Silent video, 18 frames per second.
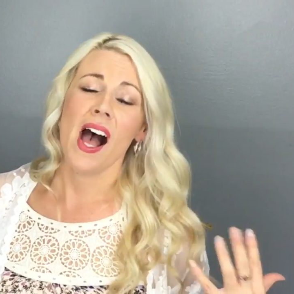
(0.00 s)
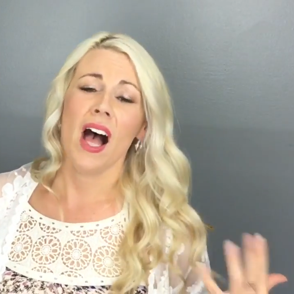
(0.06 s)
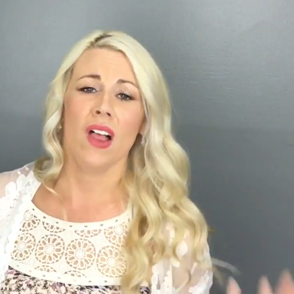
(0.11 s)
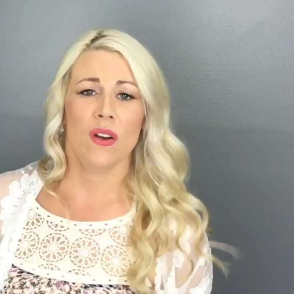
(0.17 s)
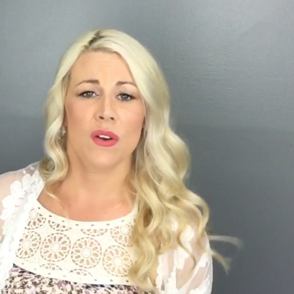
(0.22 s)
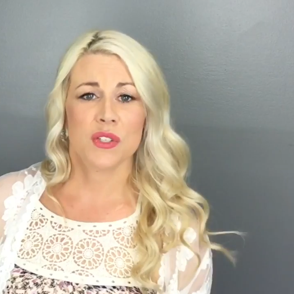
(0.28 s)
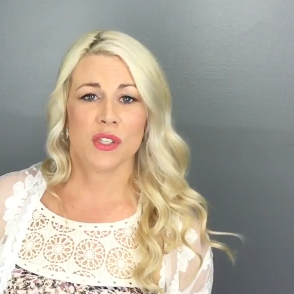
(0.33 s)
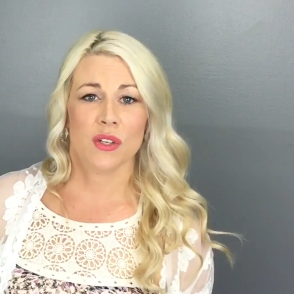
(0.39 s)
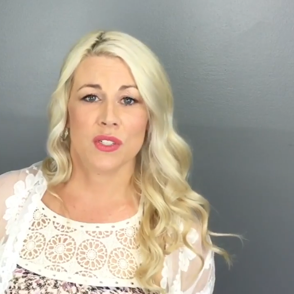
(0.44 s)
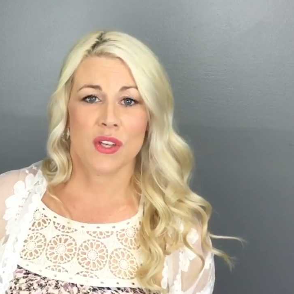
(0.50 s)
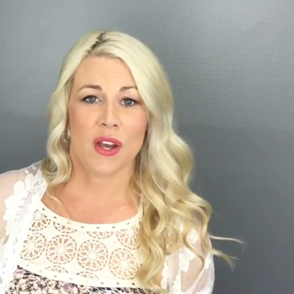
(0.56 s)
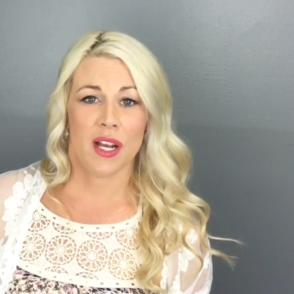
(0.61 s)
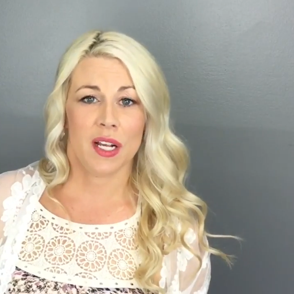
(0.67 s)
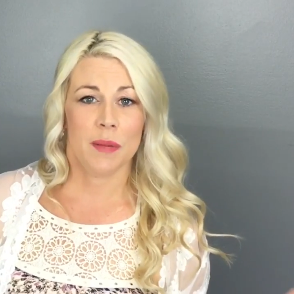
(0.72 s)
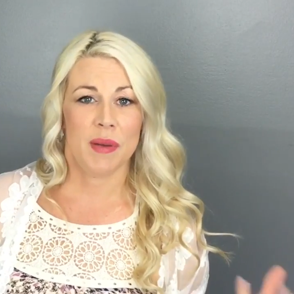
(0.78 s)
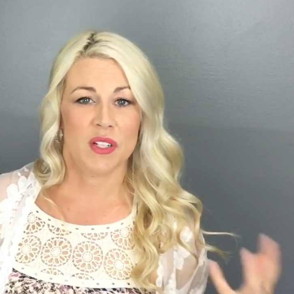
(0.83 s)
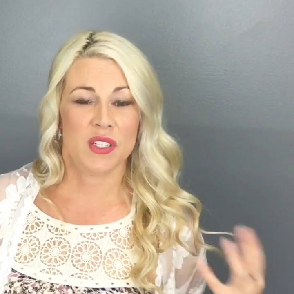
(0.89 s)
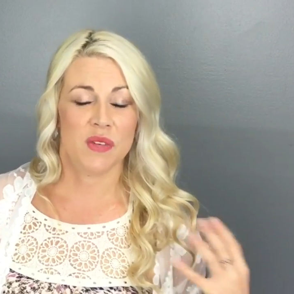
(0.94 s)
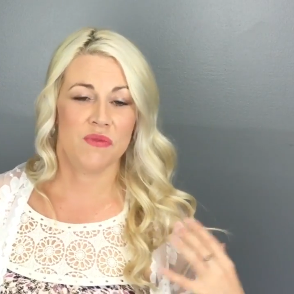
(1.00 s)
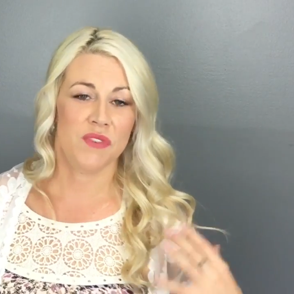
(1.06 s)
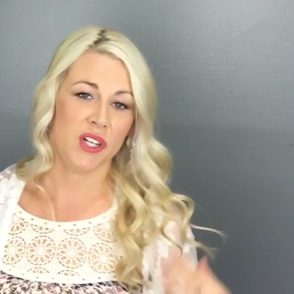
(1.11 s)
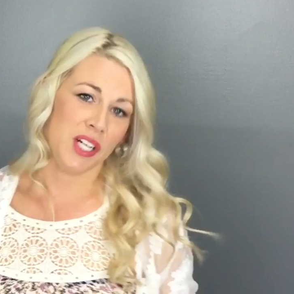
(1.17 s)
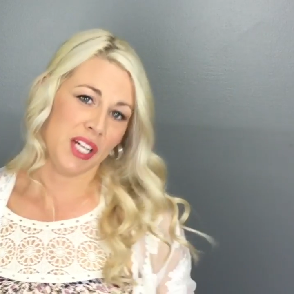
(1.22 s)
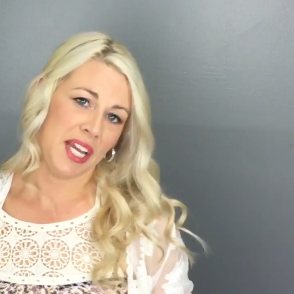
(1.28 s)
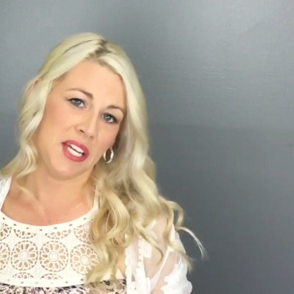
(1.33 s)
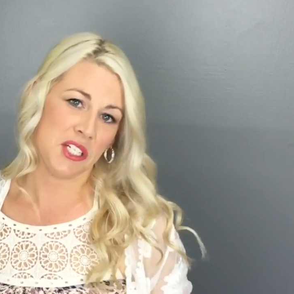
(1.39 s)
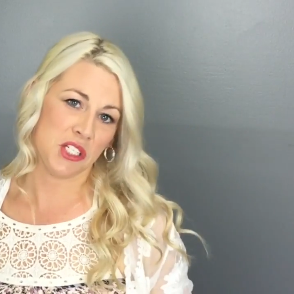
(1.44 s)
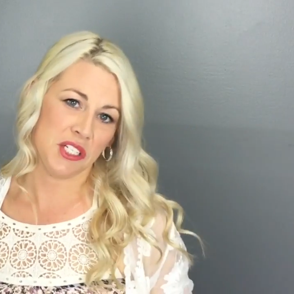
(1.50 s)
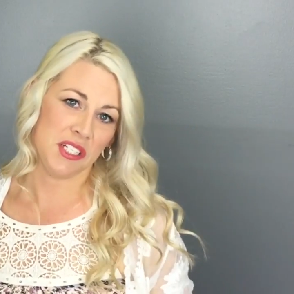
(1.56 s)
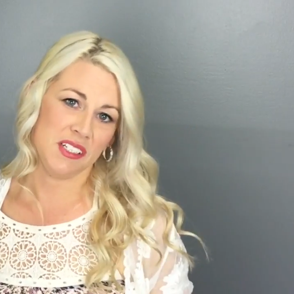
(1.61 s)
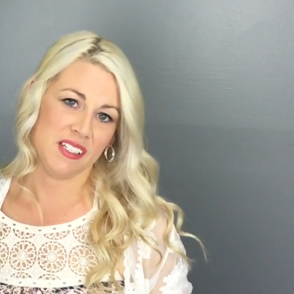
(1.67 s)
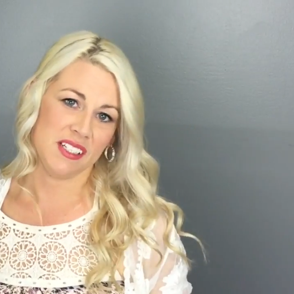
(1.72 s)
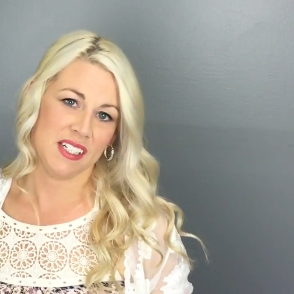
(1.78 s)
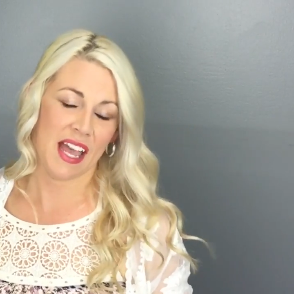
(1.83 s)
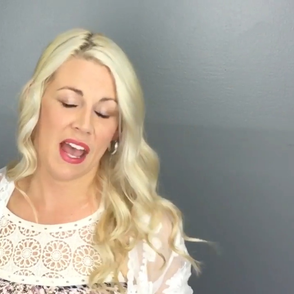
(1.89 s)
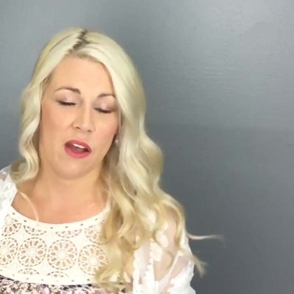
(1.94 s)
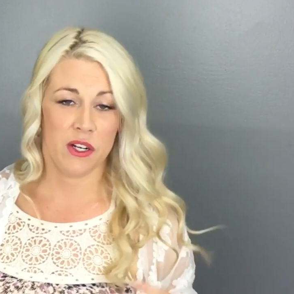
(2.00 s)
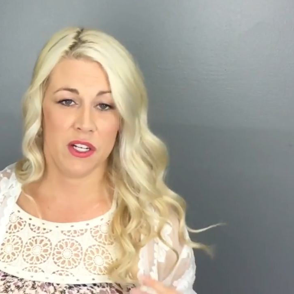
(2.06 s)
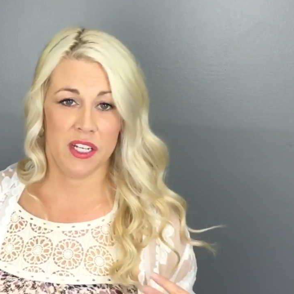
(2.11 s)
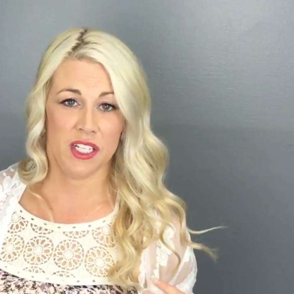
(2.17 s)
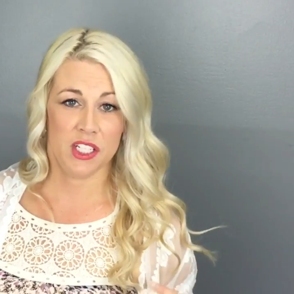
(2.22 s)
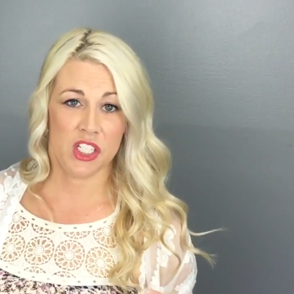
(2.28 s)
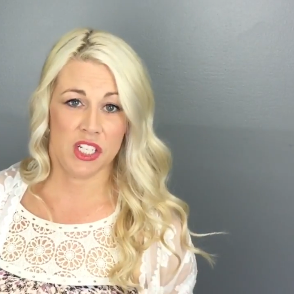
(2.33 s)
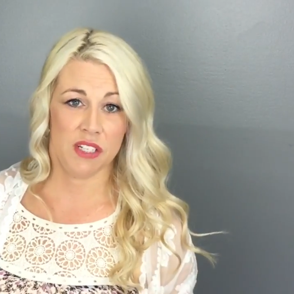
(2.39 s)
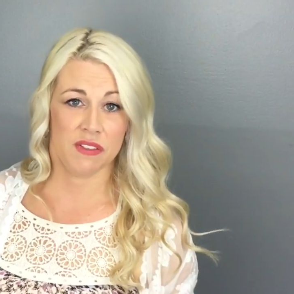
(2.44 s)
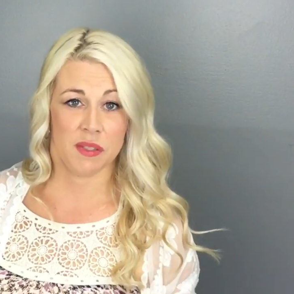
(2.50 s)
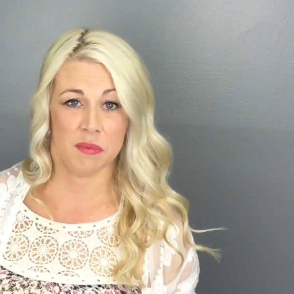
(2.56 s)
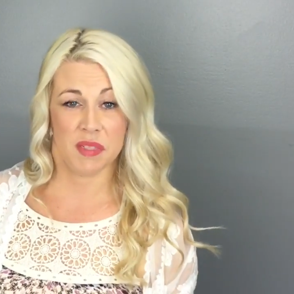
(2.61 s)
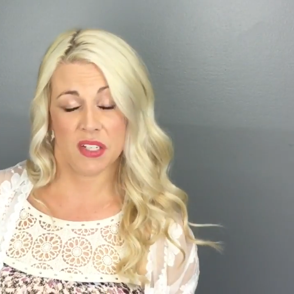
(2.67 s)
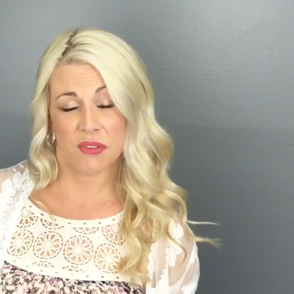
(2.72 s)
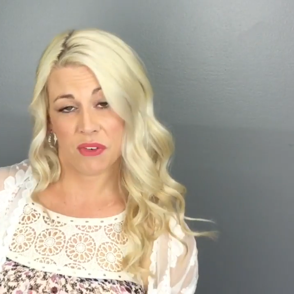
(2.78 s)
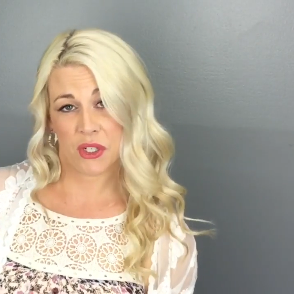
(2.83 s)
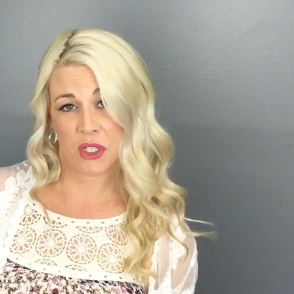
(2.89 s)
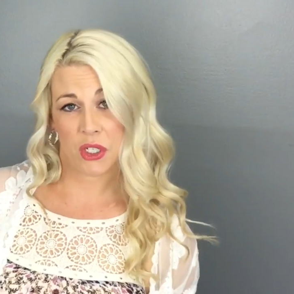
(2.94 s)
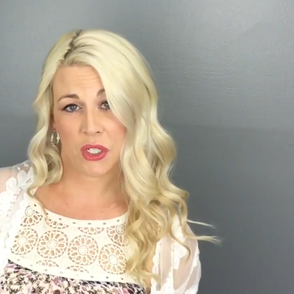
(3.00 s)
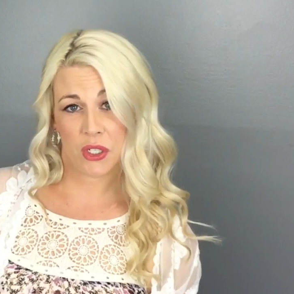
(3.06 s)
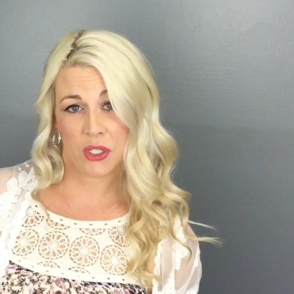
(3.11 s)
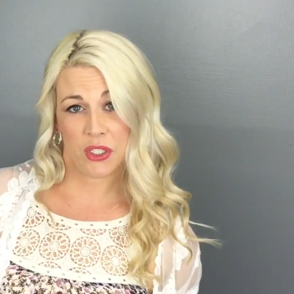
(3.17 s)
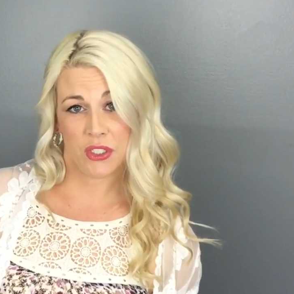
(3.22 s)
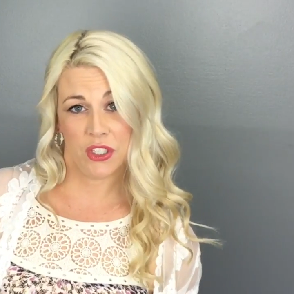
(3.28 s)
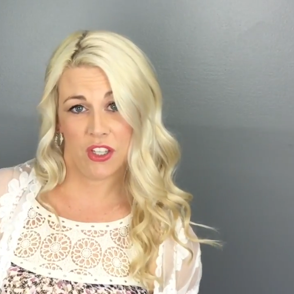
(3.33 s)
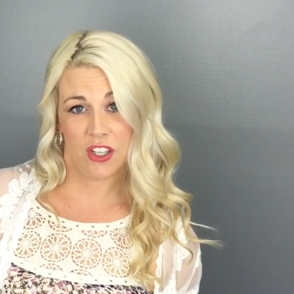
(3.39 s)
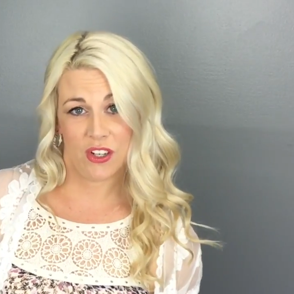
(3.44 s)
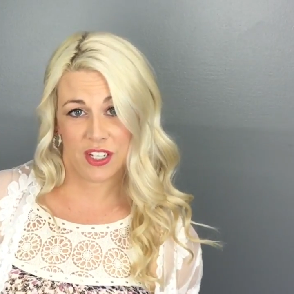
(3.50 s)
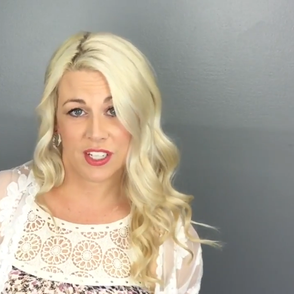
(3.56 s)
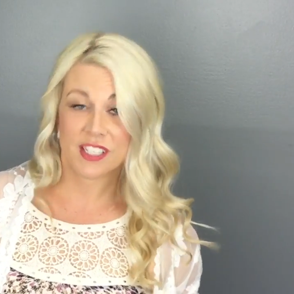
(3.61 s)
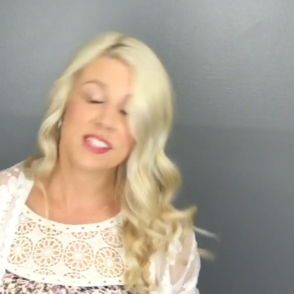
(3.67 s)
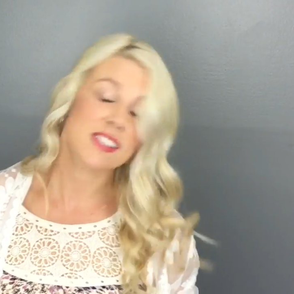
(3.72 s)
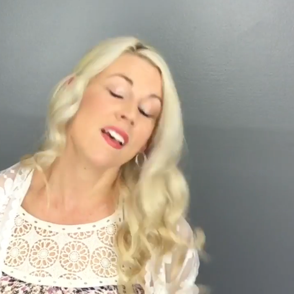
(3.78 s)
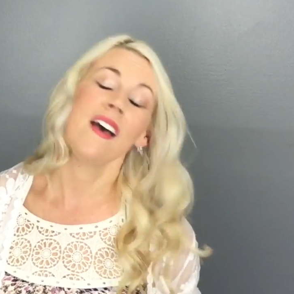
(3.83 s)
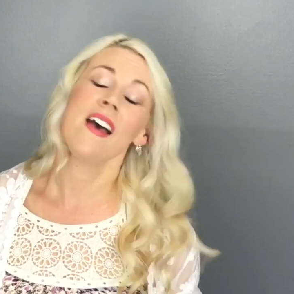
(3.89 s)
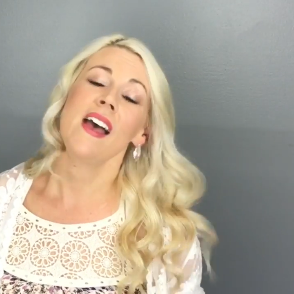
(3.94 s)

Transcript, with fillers: I'll also talk about some variations and how to achieve some different curled looks,